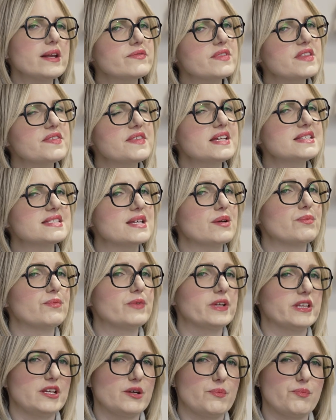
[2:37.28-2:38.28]
of the things I
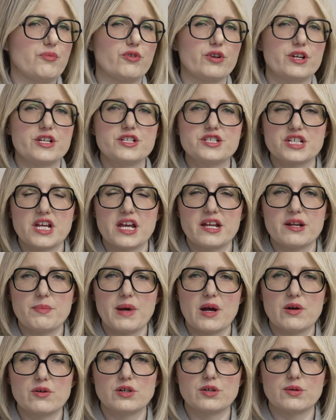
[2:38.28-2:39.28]
really appreciate
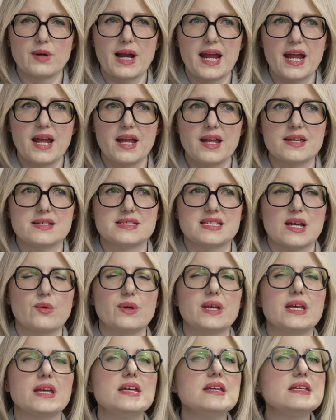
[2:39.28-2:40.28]
about gray is how
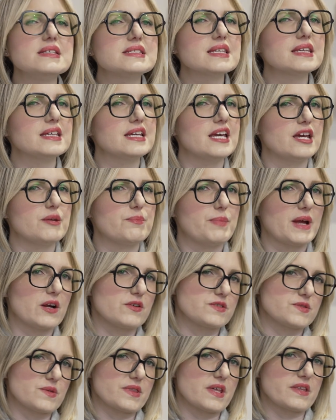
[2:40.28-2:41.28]
easily it
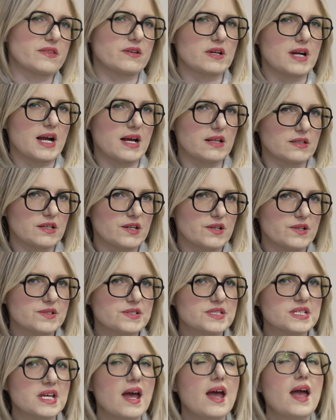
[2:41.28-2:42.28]
pairs with other
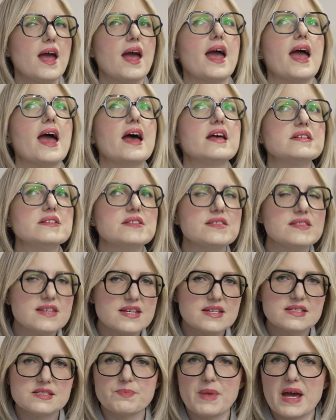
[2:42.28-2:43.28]
colors. And
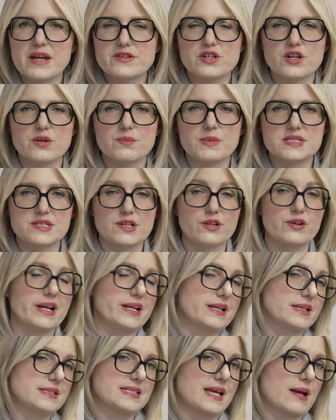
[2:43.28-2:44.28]
this bedroom is a
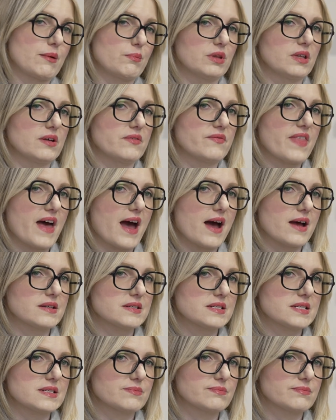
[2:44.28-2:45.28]
great example of that.